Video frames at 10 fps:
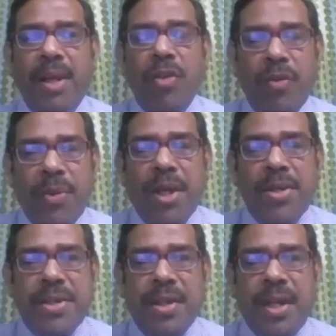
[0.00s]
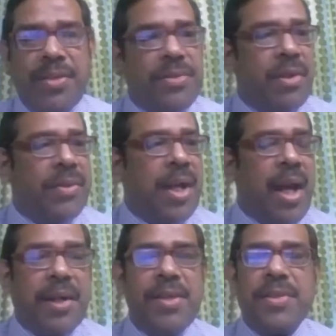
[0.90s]
unification, has drawn the
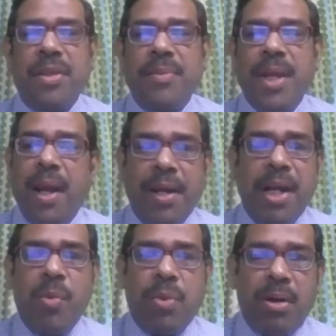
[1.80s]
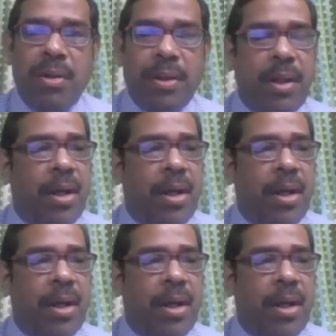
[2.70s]
attention of the entire world